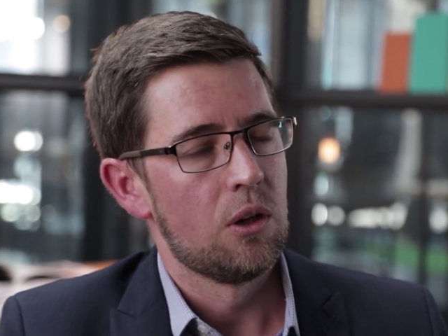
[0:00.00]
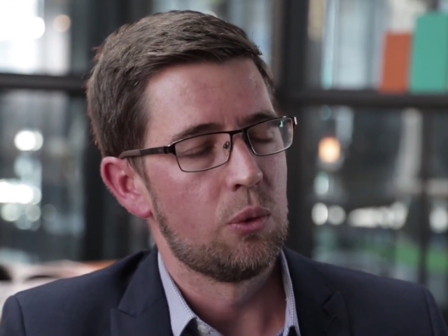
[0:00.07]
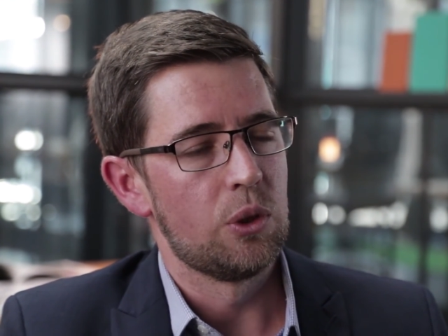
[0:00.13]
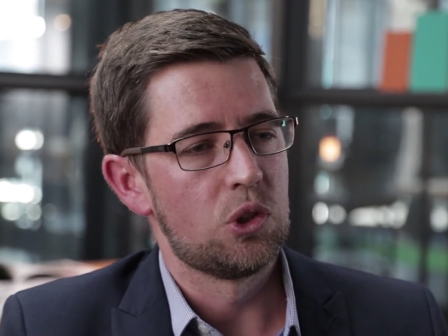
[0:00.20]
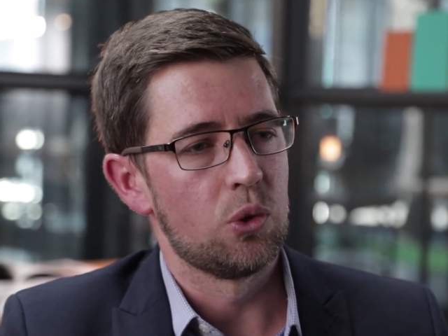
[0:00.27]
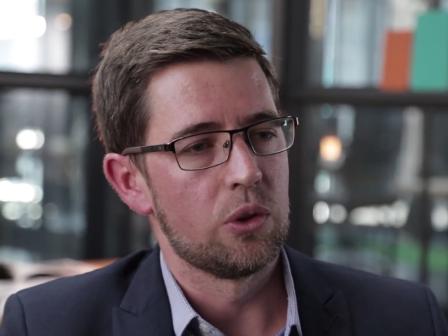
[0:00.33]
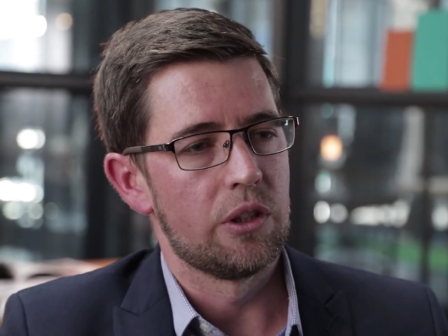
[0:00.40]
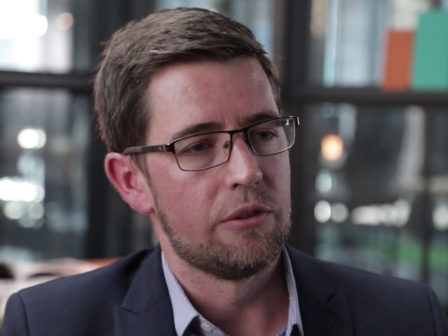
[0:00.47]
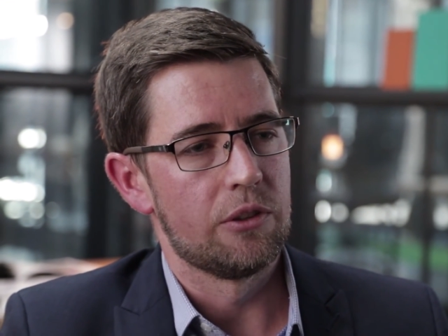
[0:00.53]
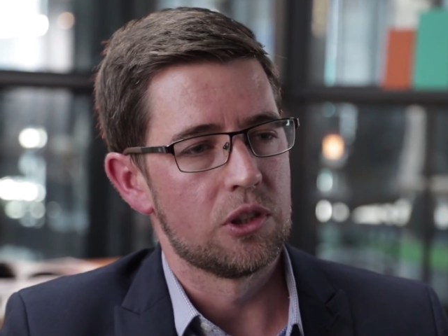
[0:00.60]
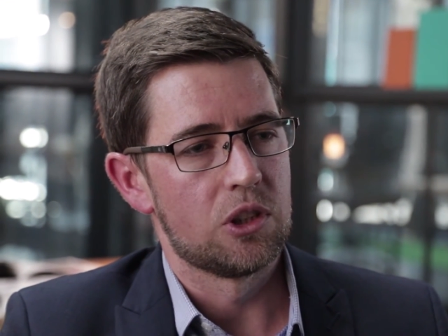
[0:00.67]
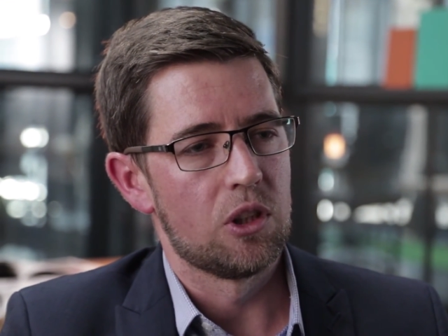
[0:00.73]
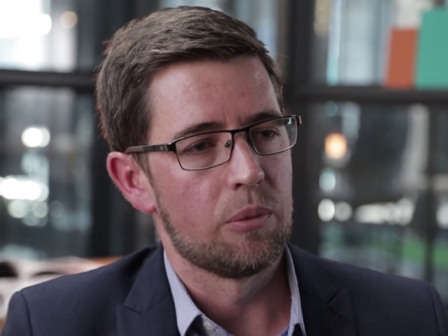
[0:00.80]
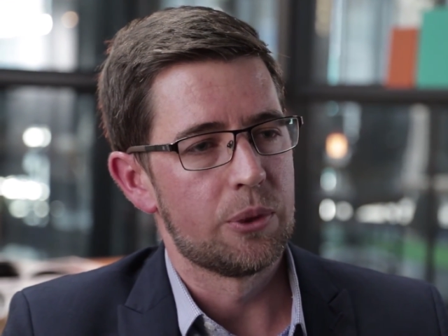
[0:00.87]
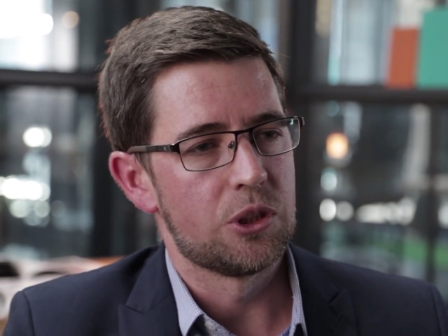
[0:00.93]
which will give
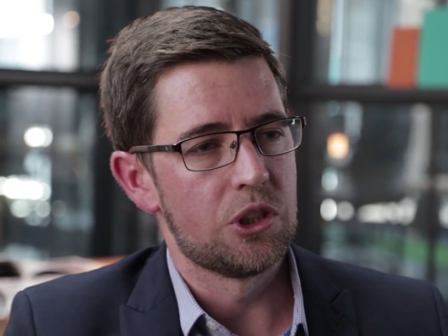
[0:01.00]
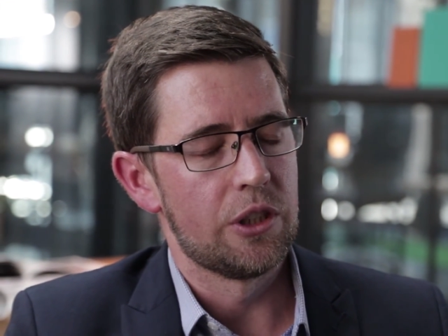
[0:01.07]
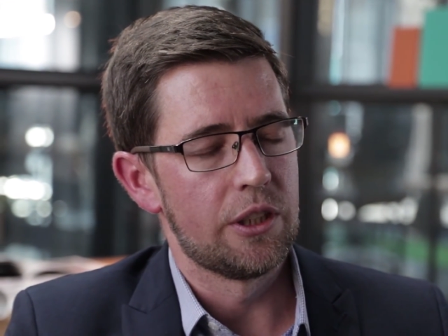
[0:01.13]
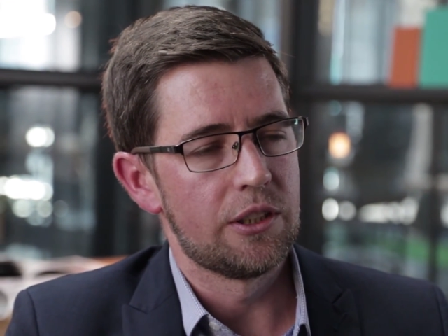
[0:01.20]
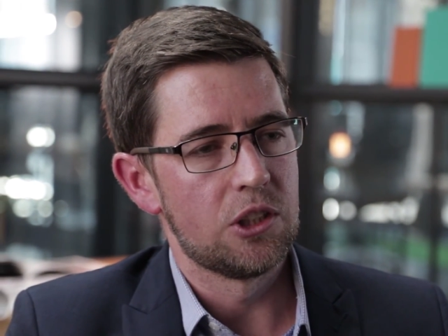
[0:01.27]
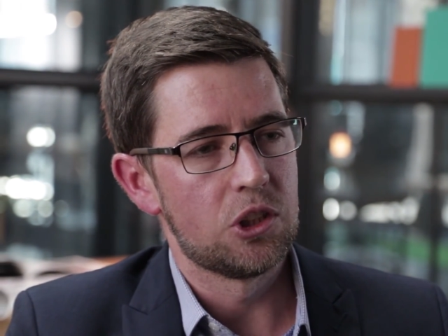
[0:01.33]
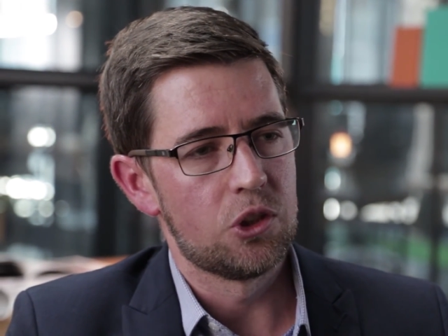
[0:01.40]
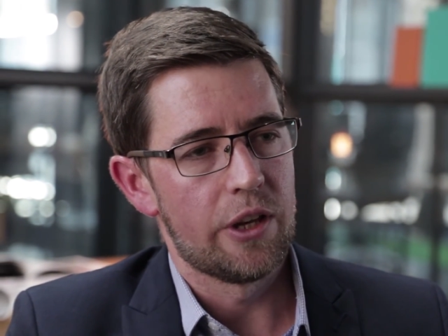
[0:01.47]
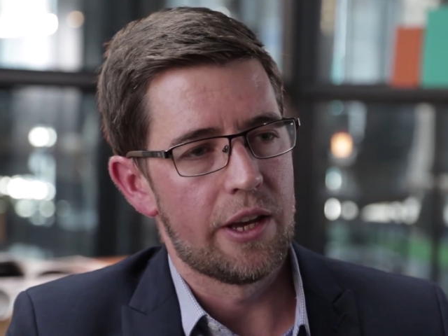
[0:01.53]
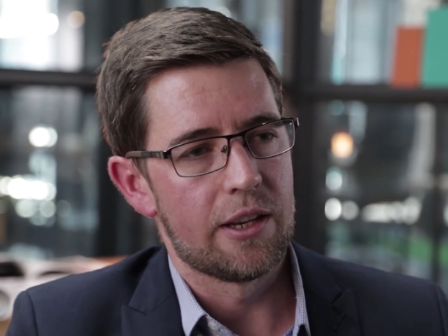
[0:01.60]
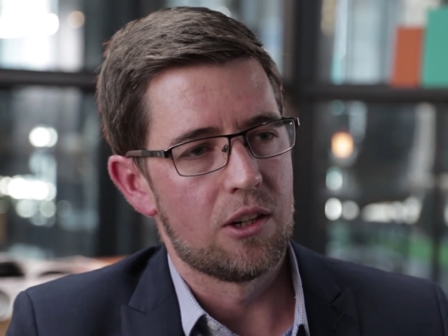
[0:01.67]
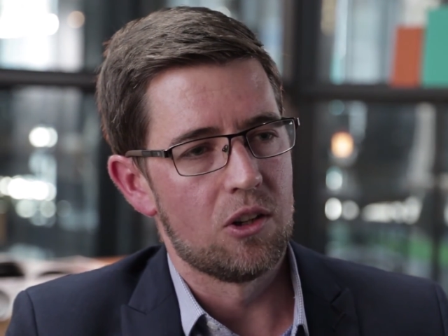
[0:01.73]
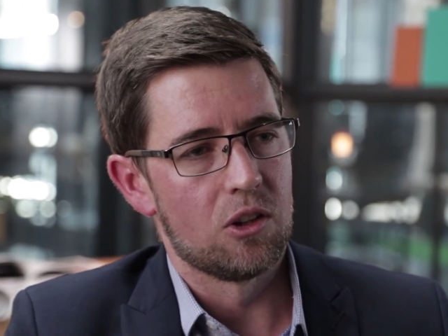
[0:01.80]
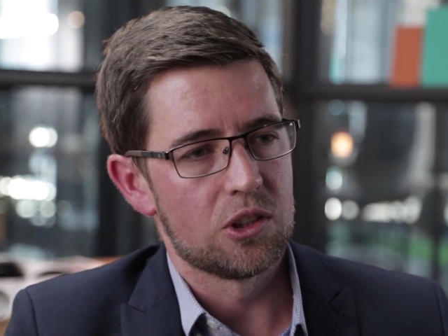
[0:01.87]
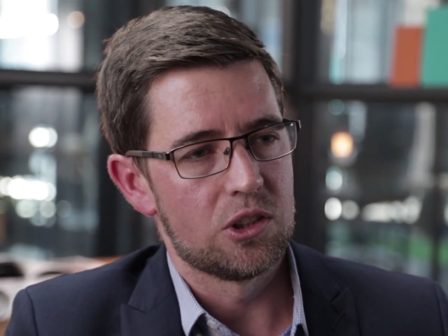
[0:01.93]
us the opportunities to
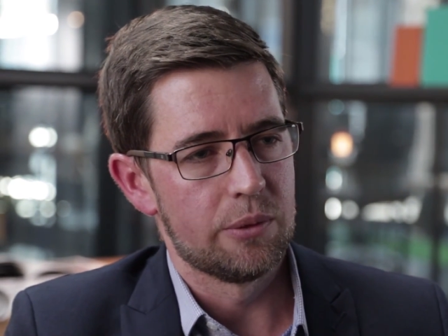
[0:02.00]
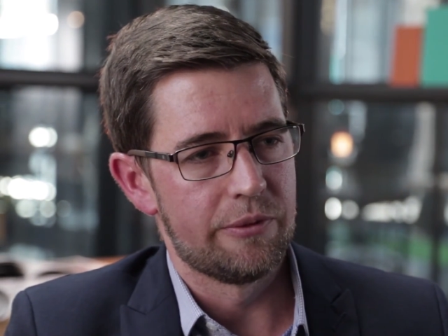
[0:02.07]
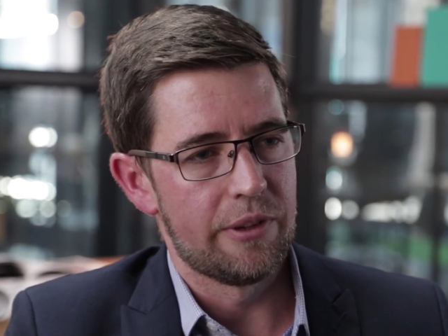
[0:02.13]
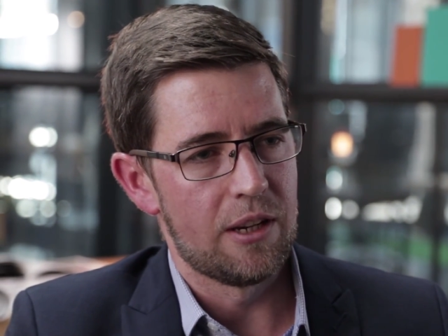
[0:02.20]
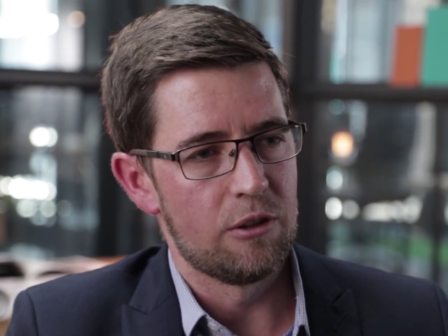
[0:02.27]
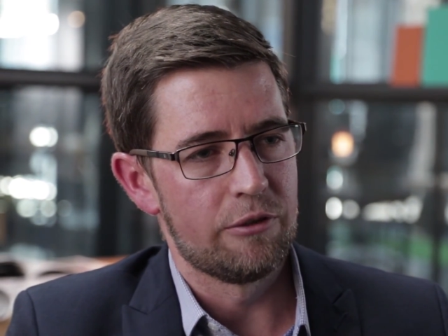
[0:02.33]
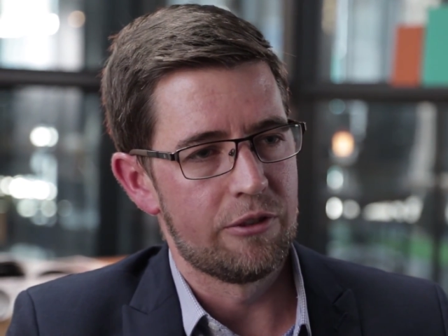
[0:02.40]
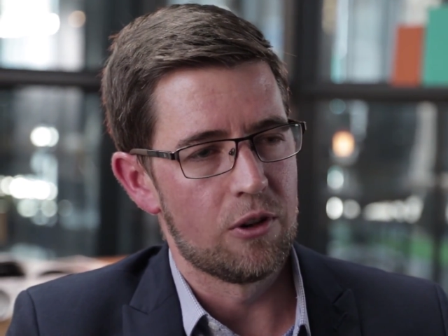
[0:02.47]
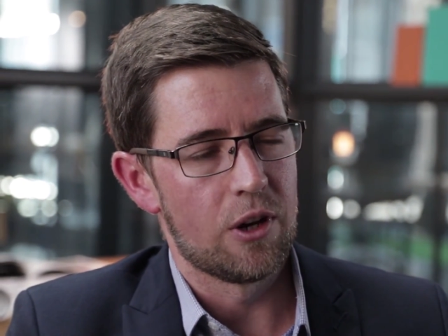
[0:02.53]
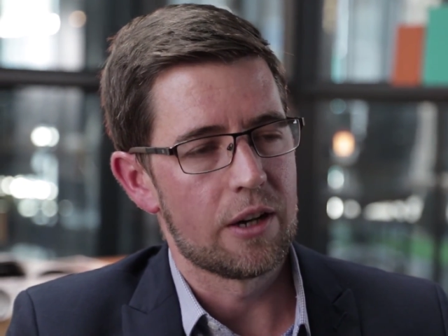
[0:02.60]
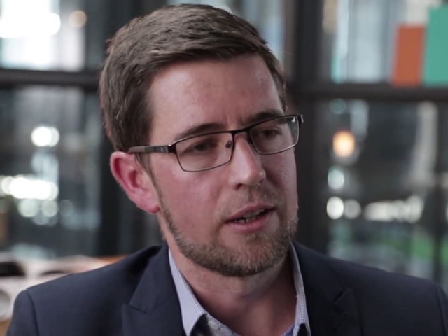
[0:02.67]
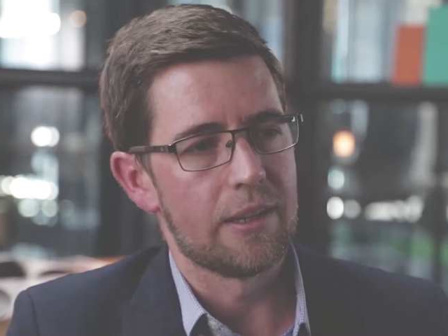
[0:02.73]
add long-term value for our